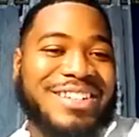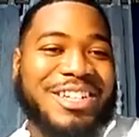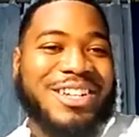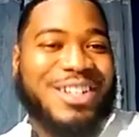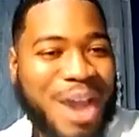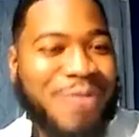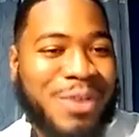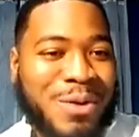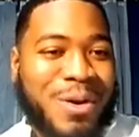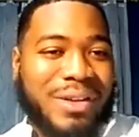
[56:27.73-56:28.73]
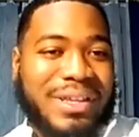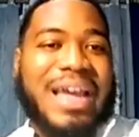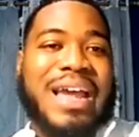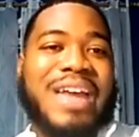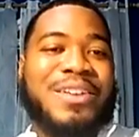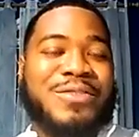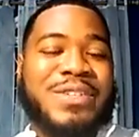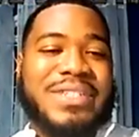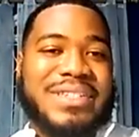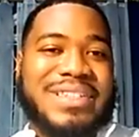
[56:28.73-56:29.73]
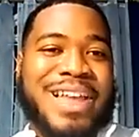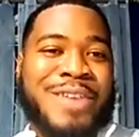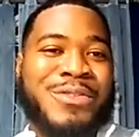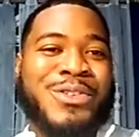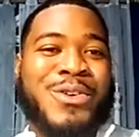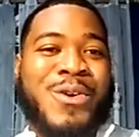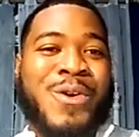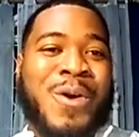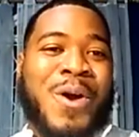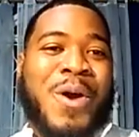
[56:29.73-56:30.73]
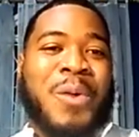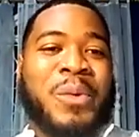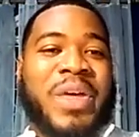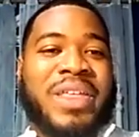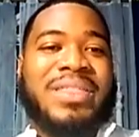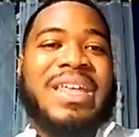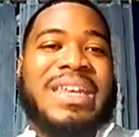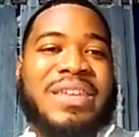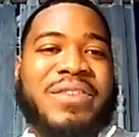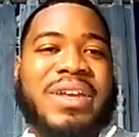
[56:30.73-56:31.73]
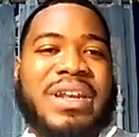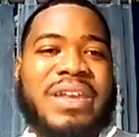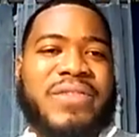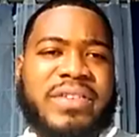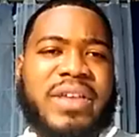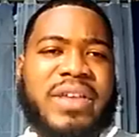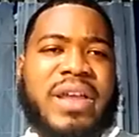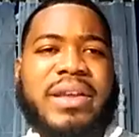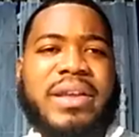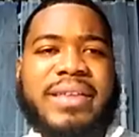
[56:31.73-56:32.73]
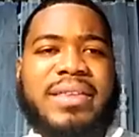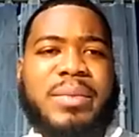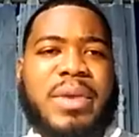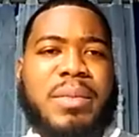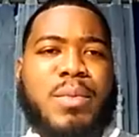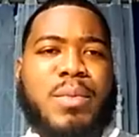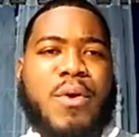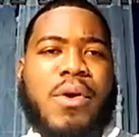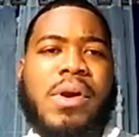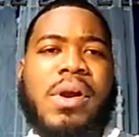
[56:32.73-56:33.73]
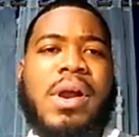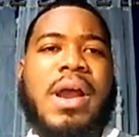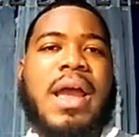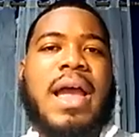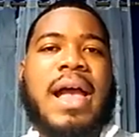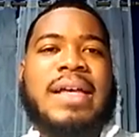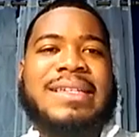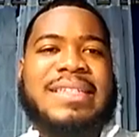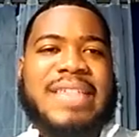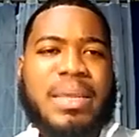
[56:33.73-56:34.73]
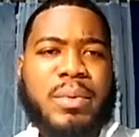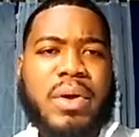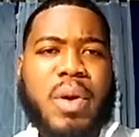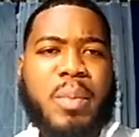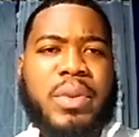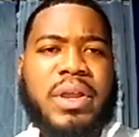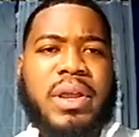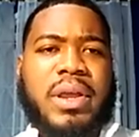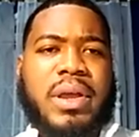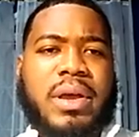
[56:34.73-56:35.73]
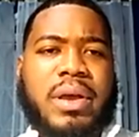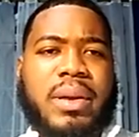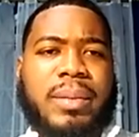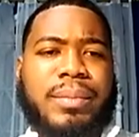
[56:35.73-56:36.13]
every quarter, and that kind of funds his life. So with dividend investing, they tend to be more stable company, I